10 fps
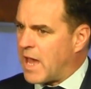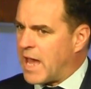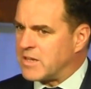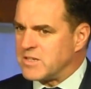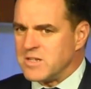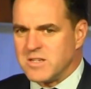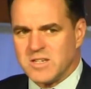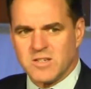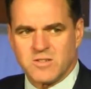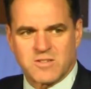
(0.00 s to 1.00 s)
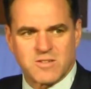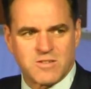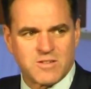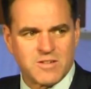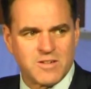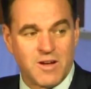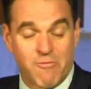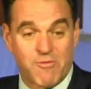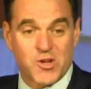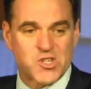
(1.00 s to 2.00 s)
and indeed
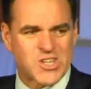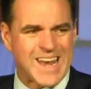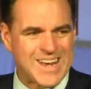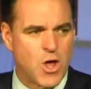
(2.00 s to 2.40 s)
at first said